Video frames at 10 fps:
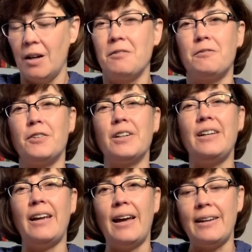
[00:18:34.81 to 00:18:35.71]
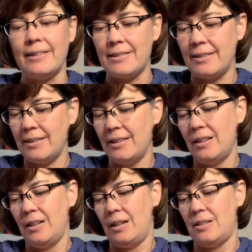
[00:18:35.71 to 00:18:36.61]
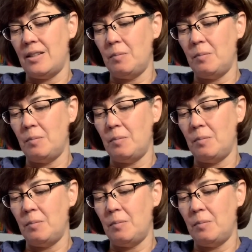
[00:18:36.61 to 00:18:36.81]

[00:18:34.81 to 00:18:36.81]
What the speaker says: Forget it, I said.